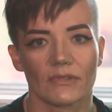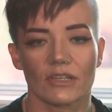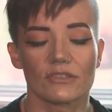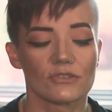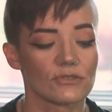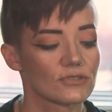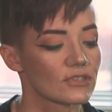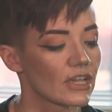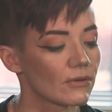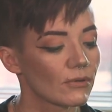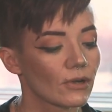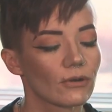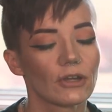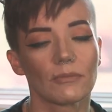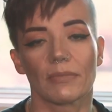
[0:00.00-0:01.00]
So say we're
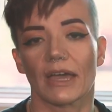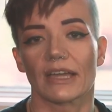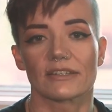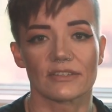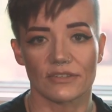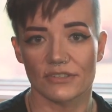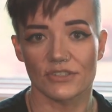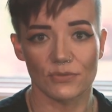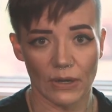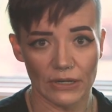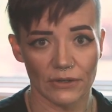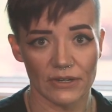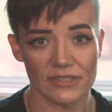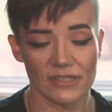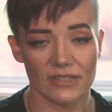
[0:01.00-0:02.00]
going back to the
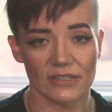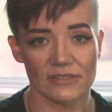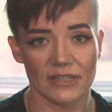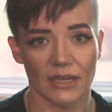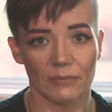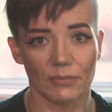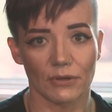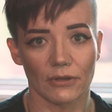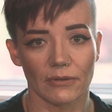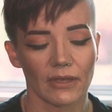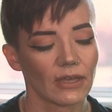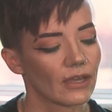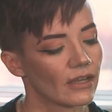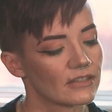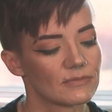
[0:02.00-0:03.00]
sweater as an example.
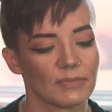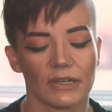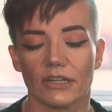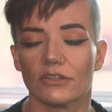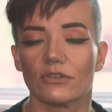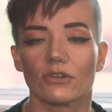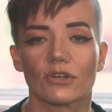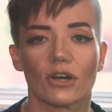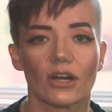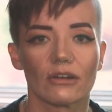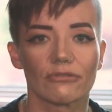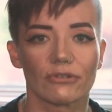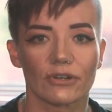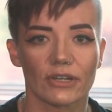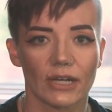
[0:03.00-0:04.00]
It's been in your car
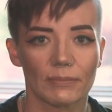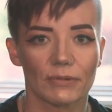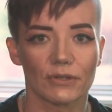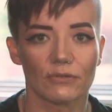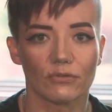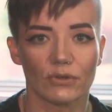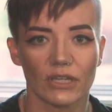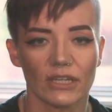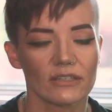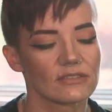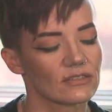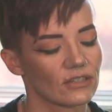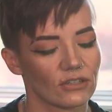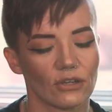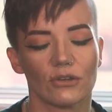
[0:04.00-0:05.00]
for a couple of weeks.
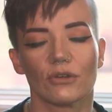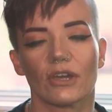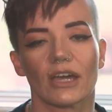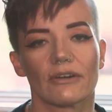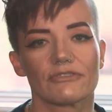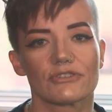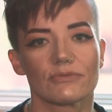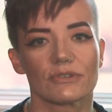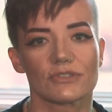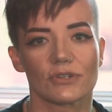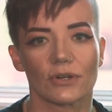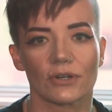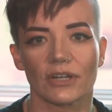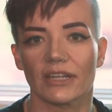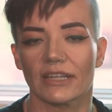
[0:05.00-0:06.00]
You know you have to
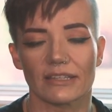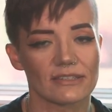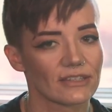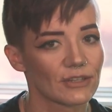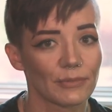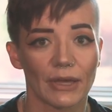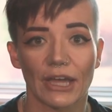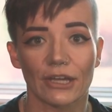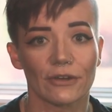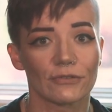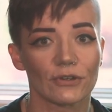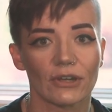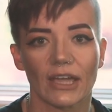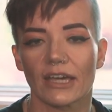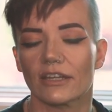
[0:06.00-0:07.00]
return it. It's in the back of
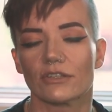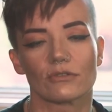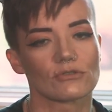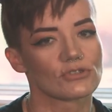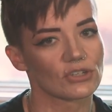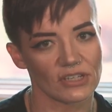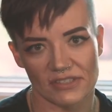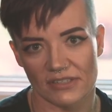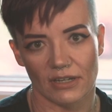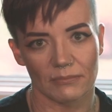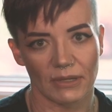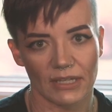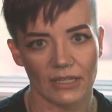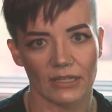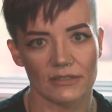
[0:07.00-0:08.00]
your head and you're just not
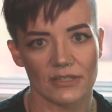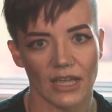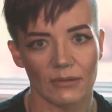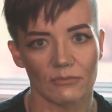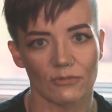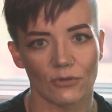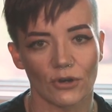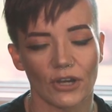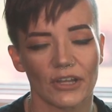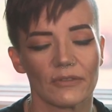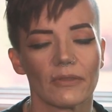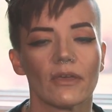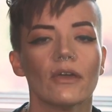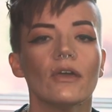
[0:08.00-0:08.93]
making time for it.